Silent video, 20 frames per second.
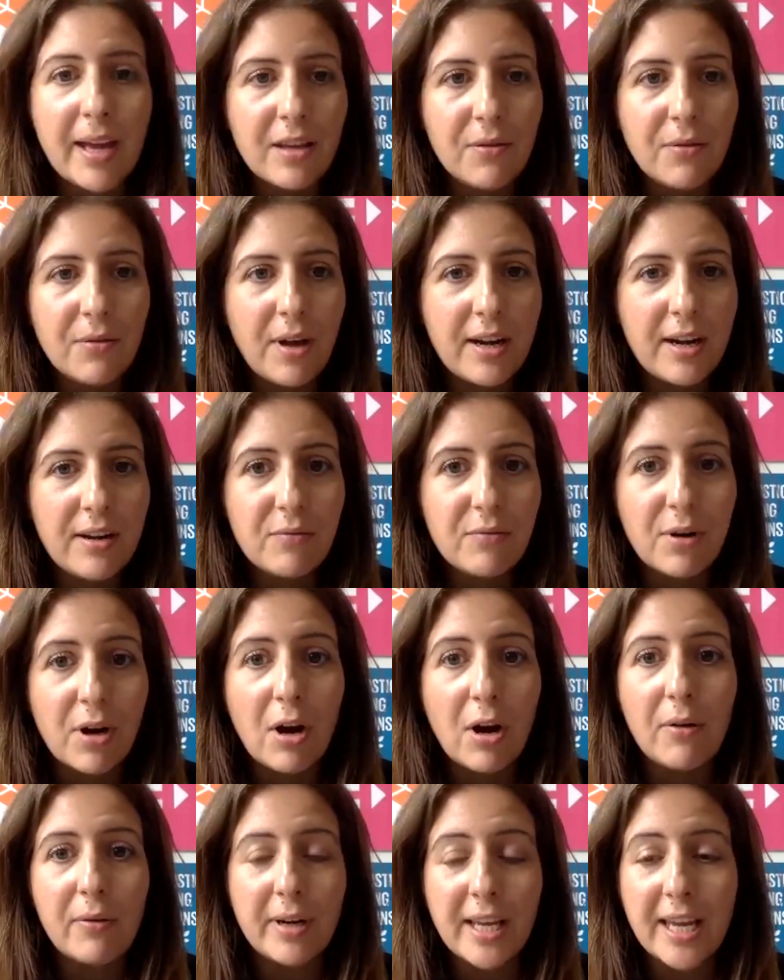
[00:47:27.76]
you kind of were
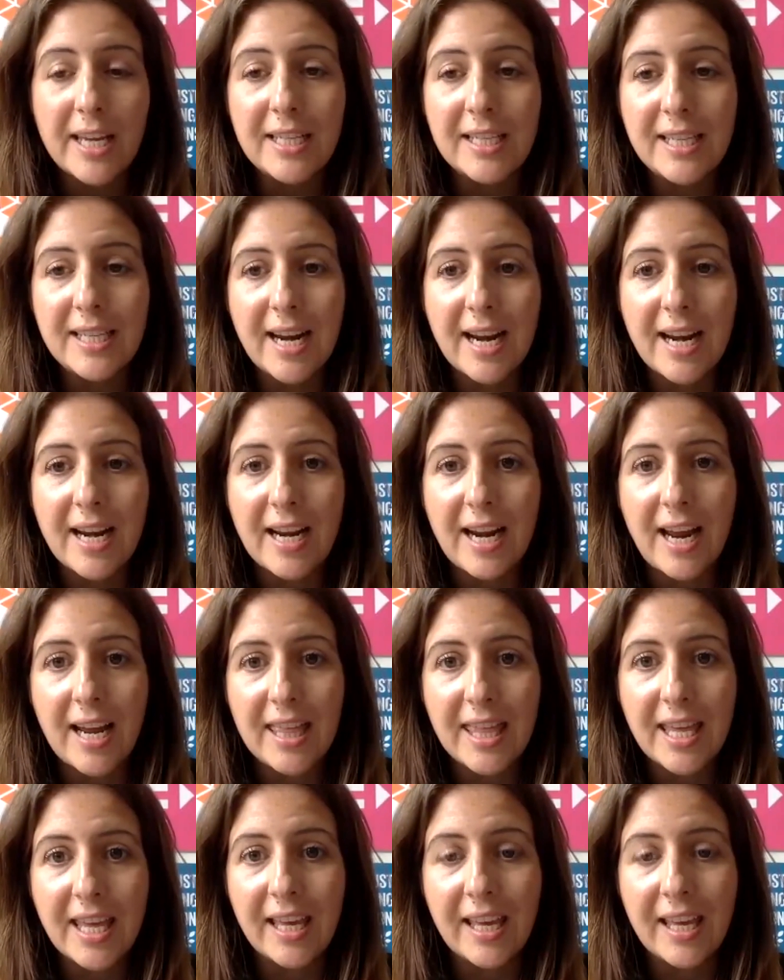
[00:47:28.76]
already hinting at it. I
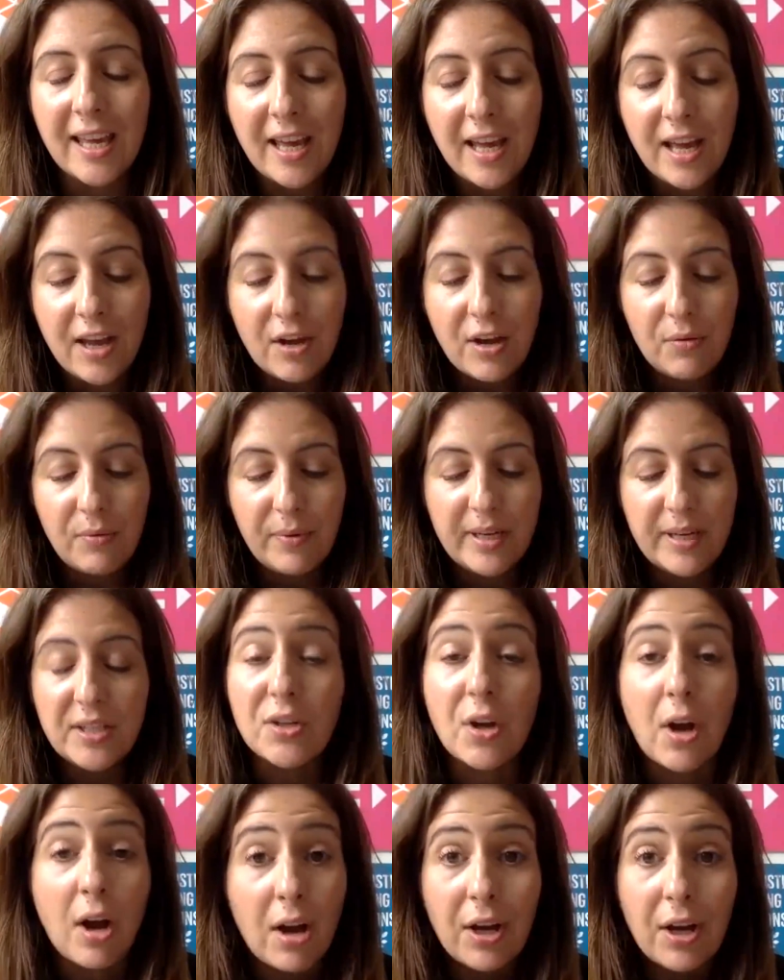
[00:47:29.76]
think we
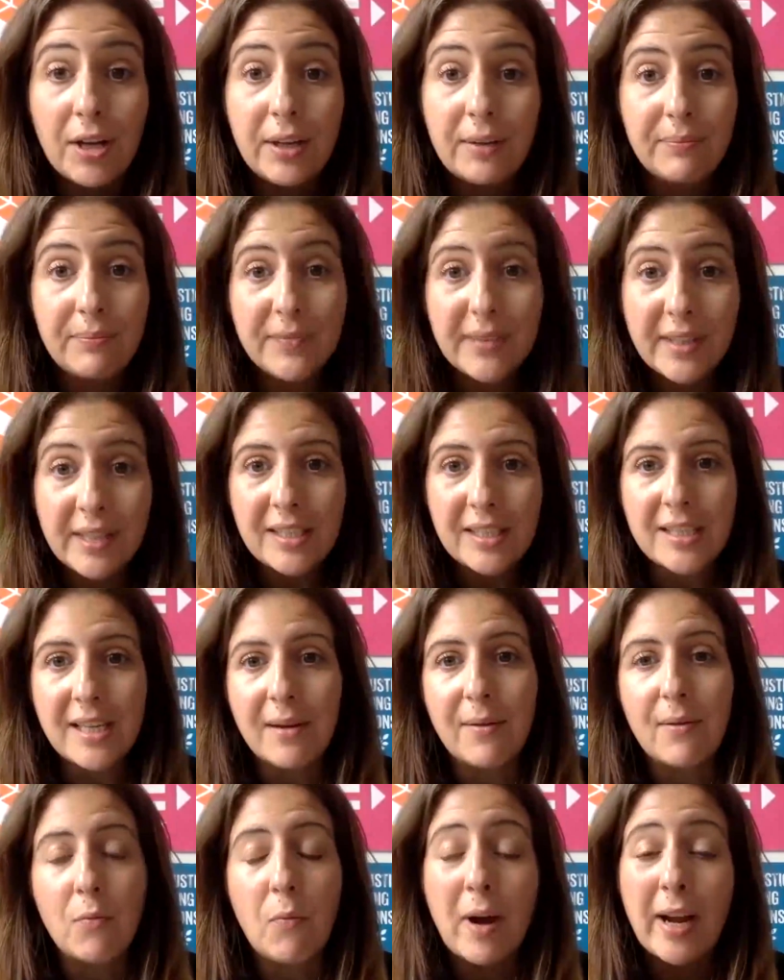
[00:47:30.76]
saw
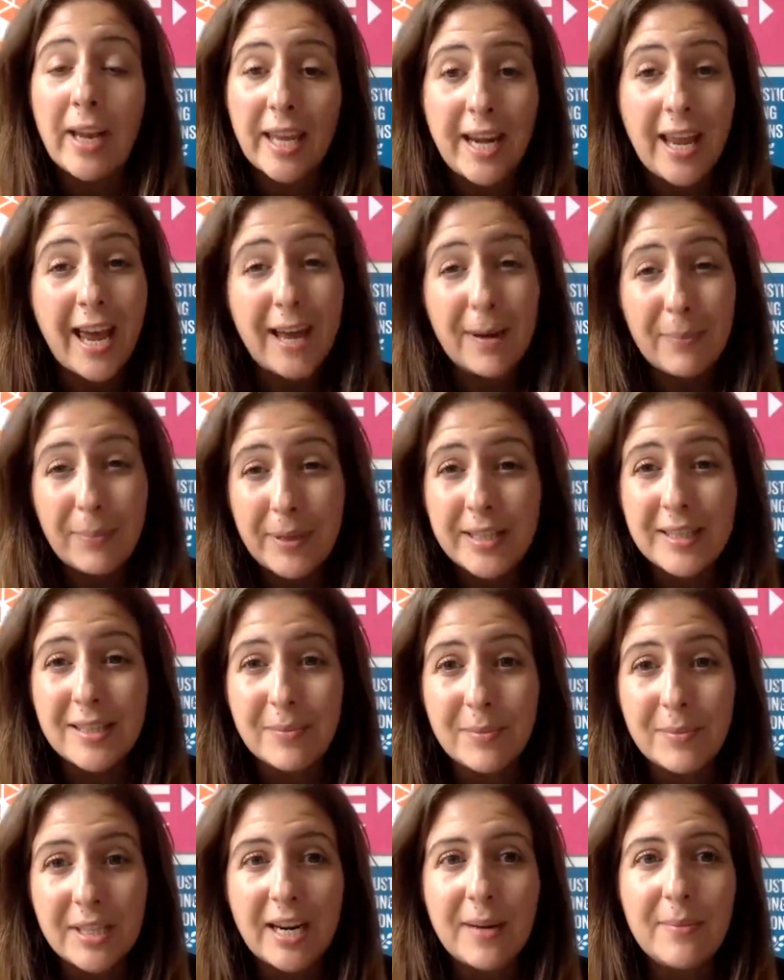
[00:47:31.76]
what can happen
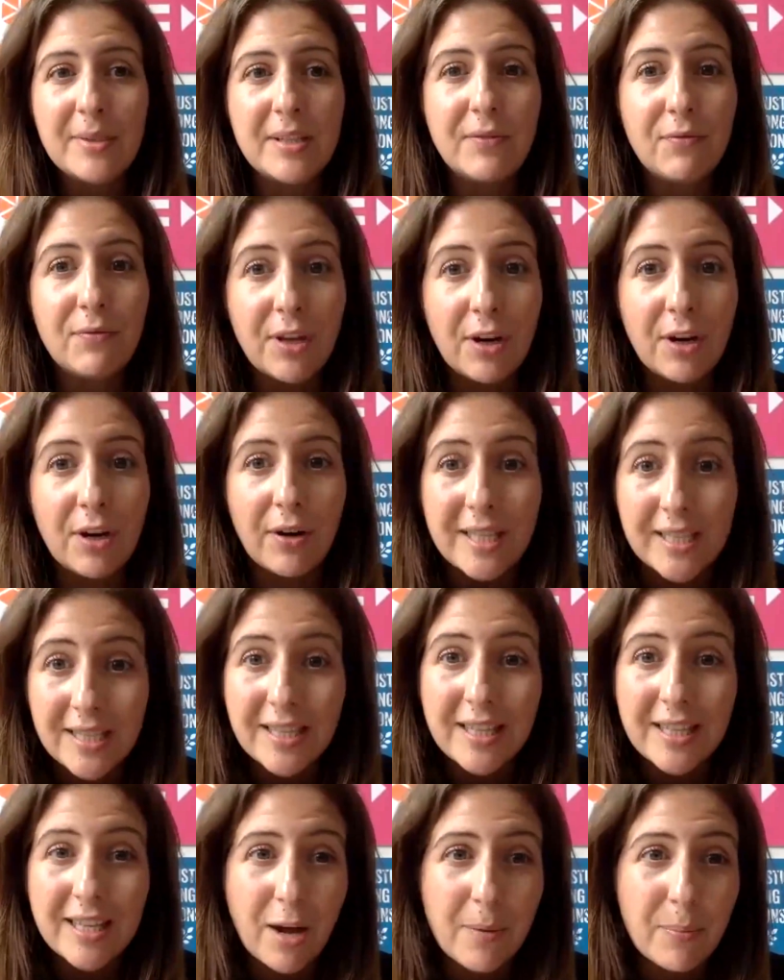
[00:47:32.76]
sometimes if there isn't
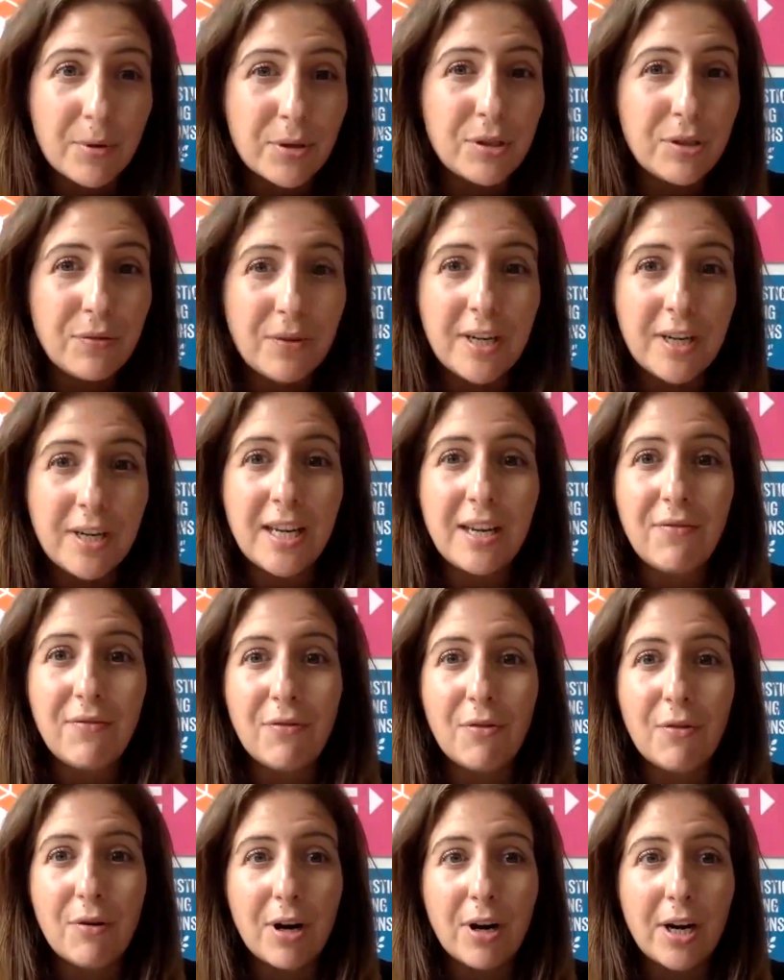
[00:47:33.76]
the opportunity
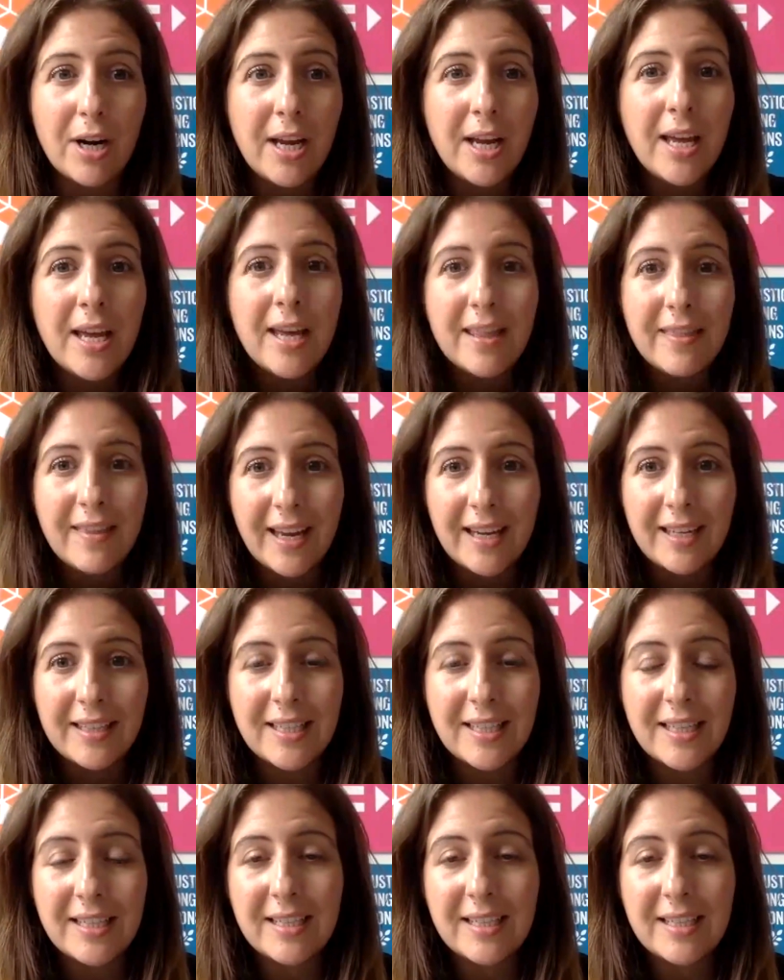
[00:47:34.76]
for that